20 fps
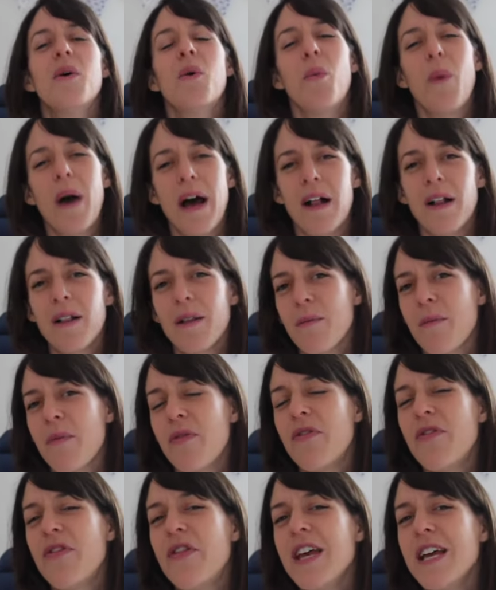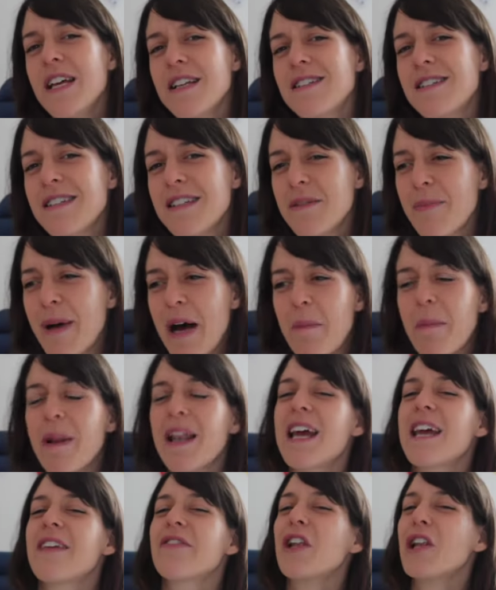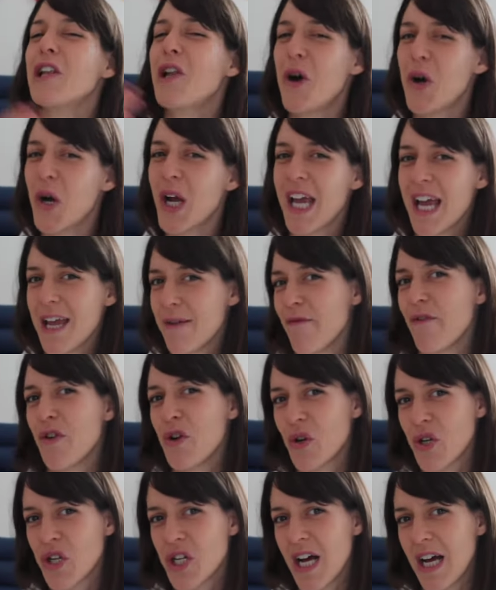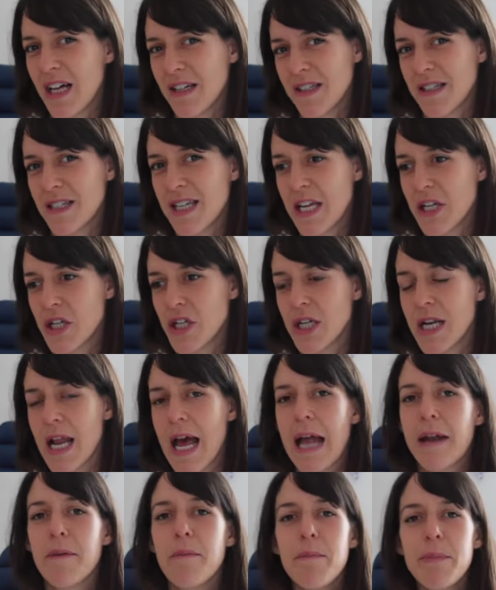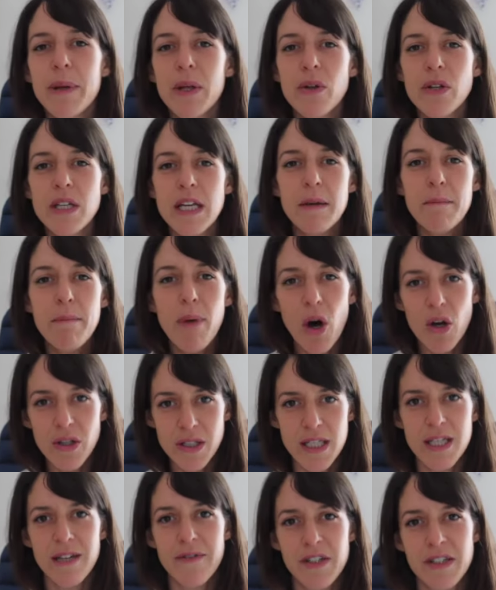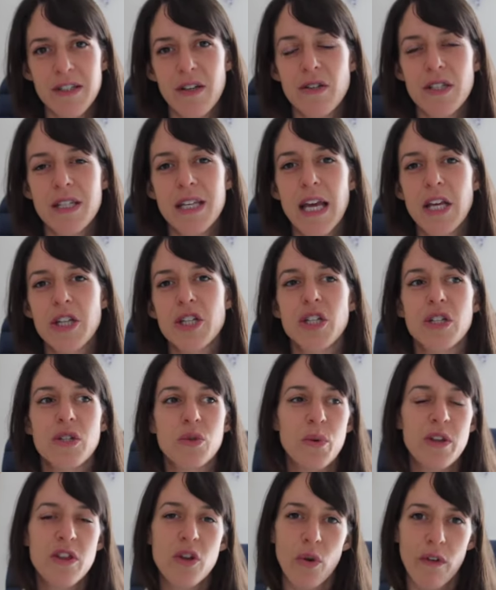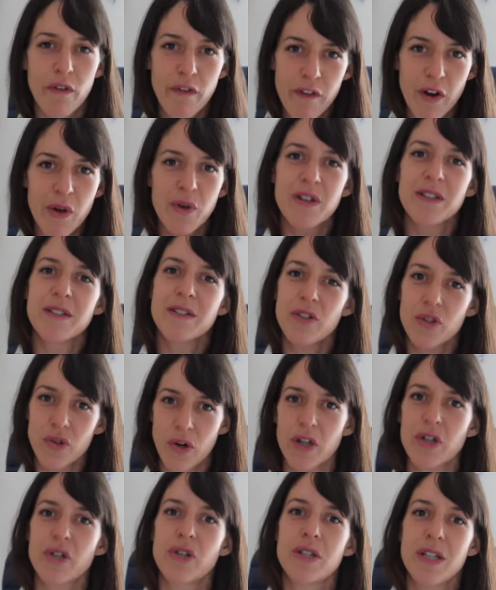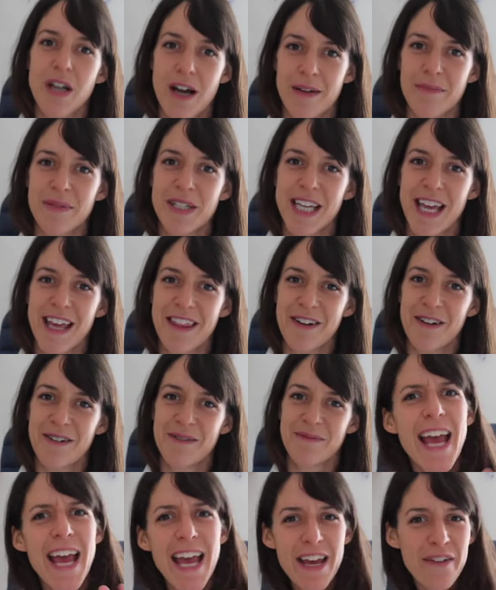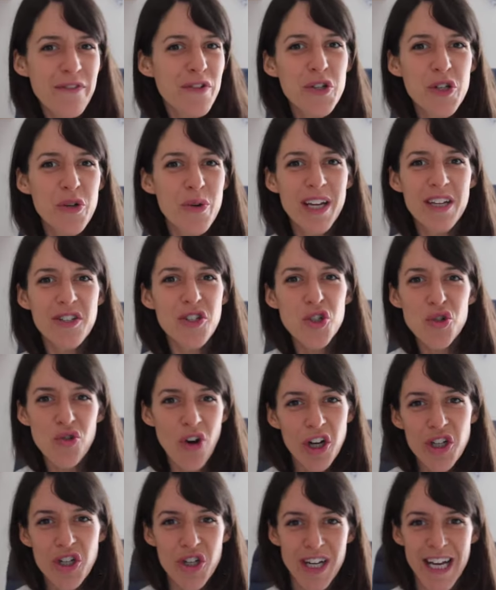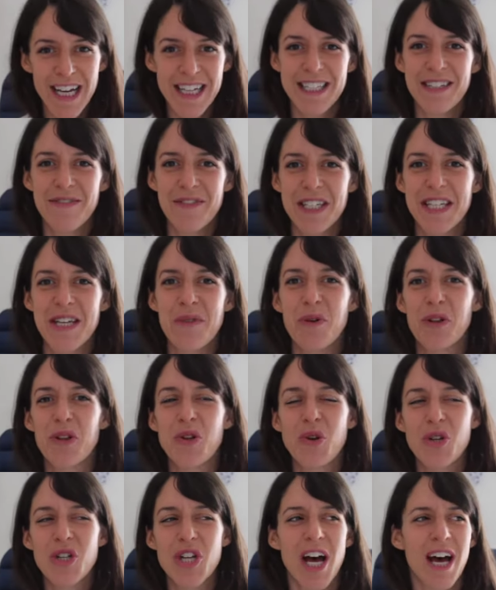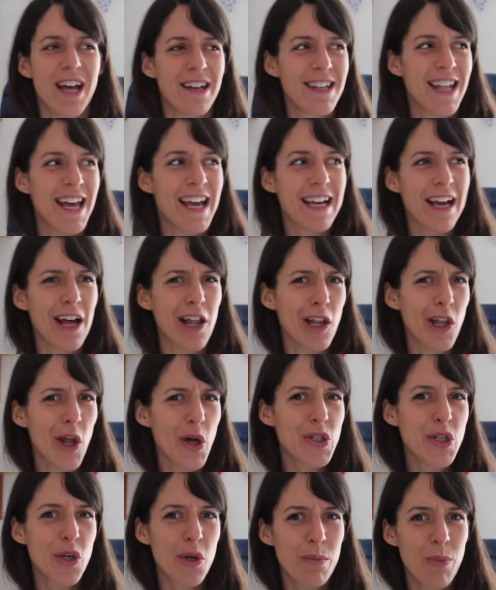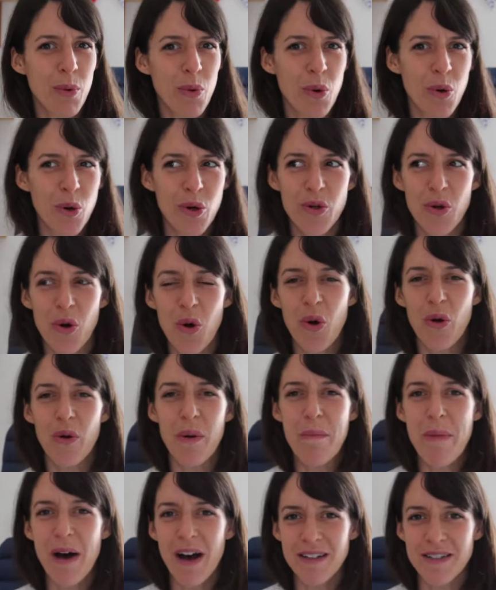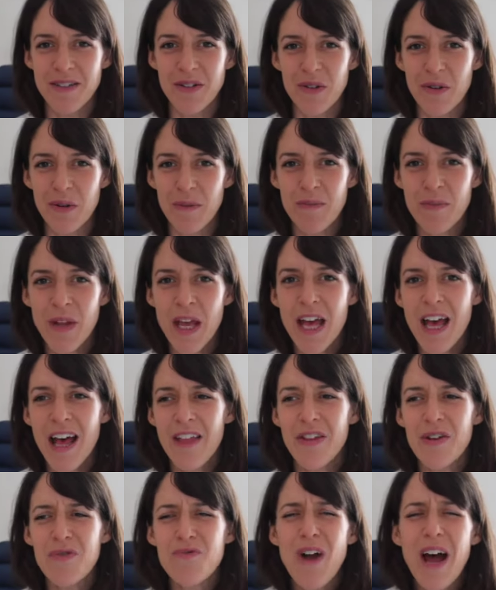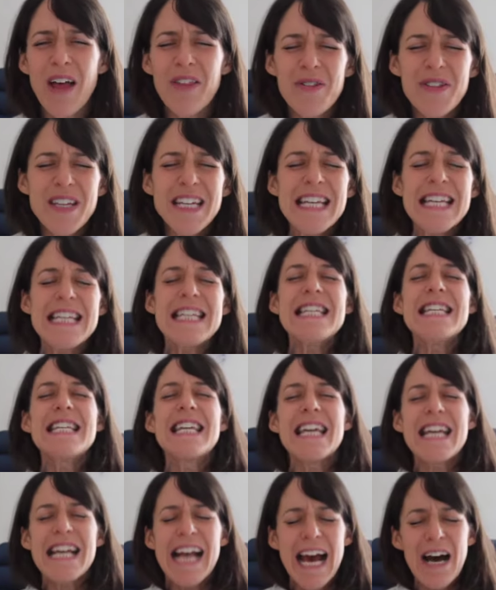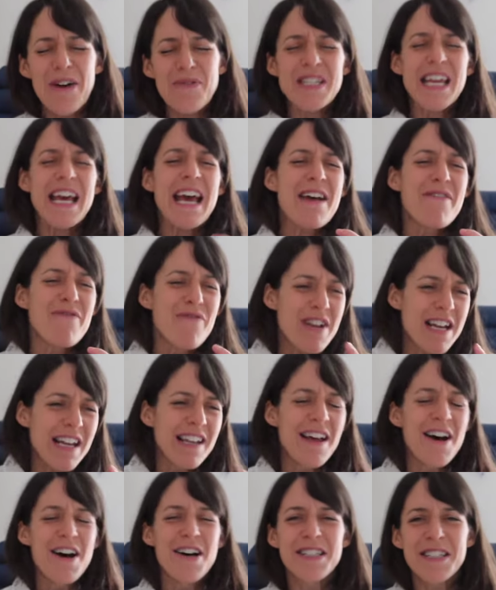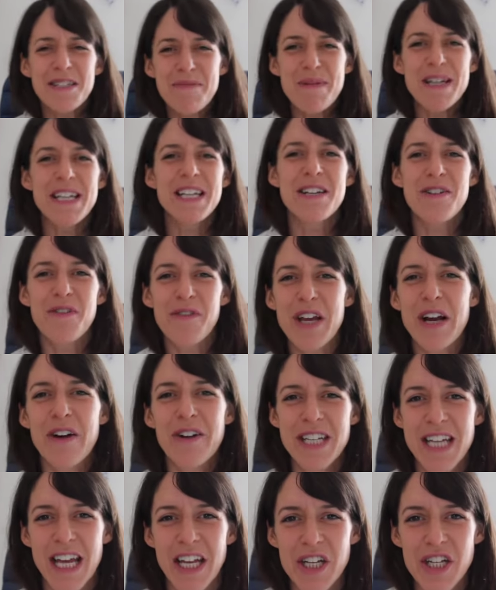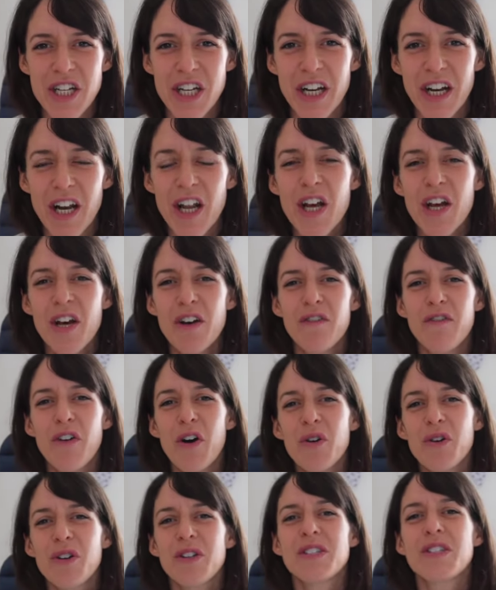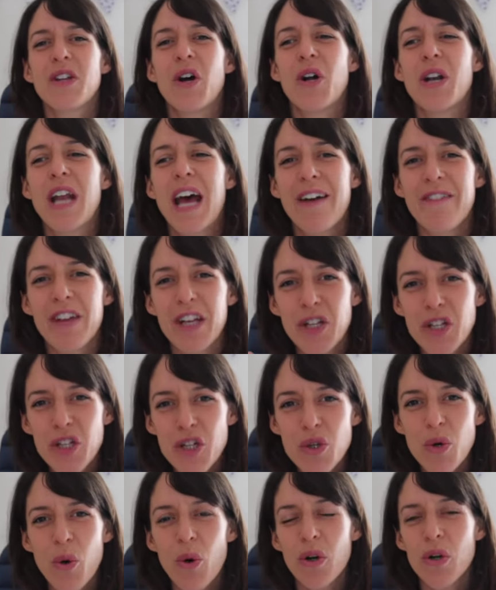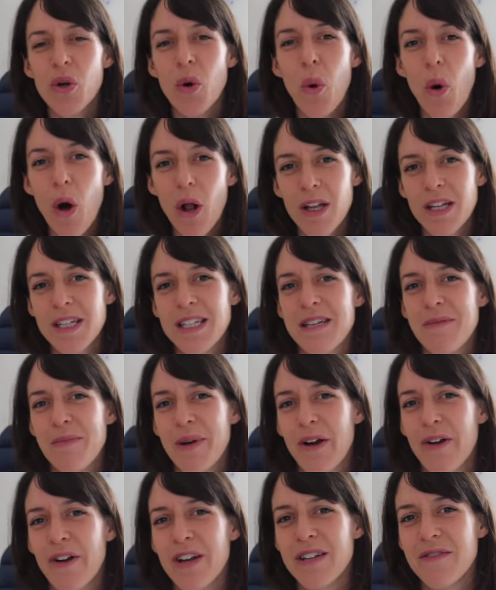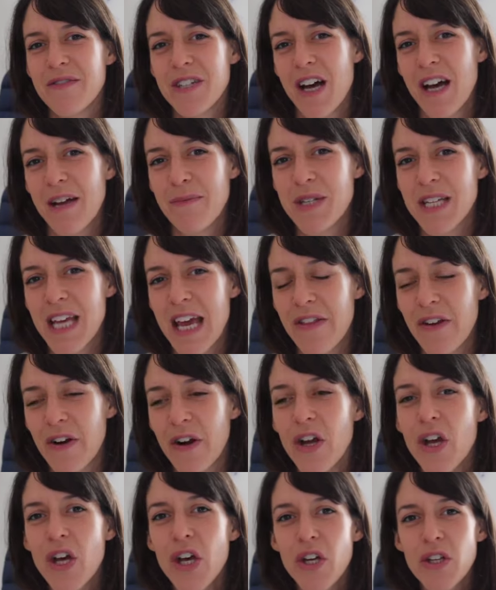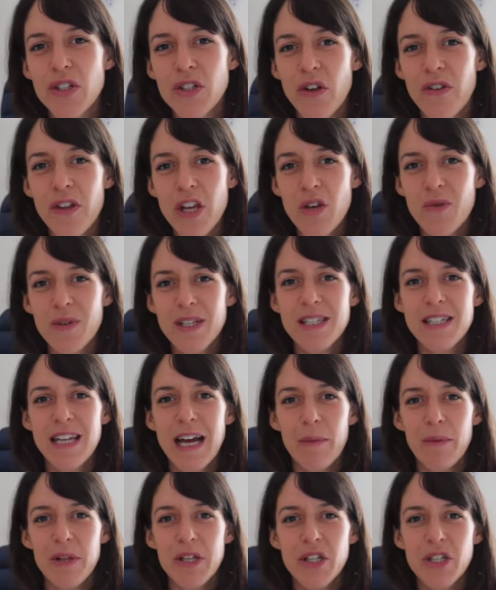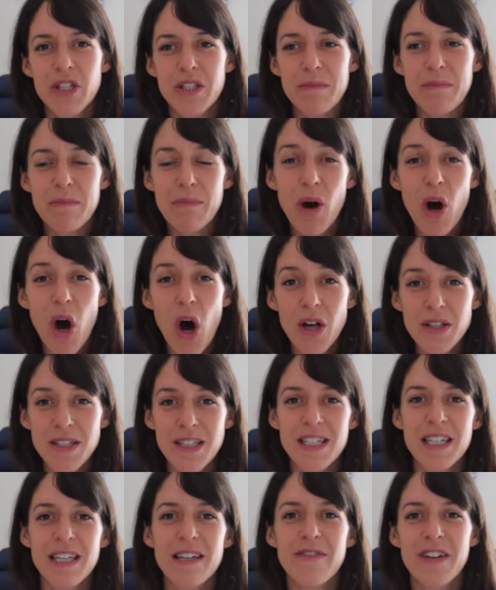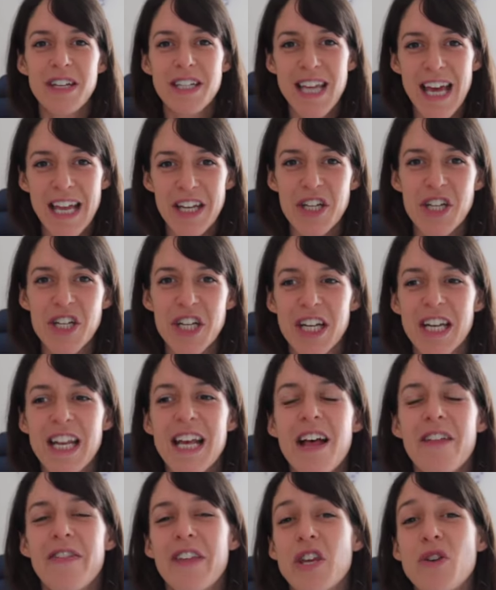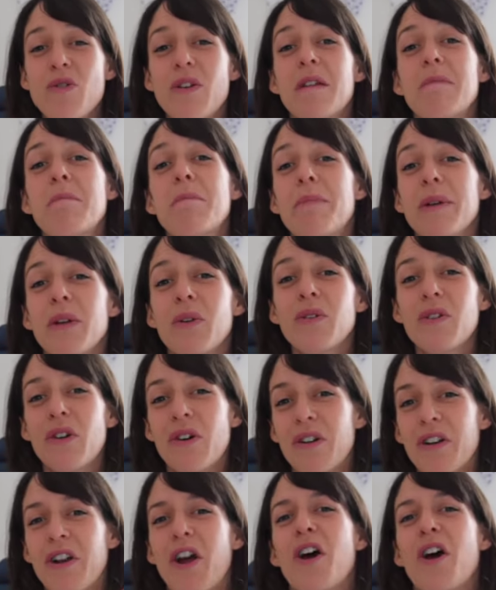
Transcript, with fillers: Well, this is about playing the long game for your child's attention and building positive associations with your focused, structured time together. If you're doing a structured activity with your child, like a lotto board or a puzzle, then rather than eking out every last minute of their attention, focus on having a short quality period of time together so that you establish some positive attention that you can build on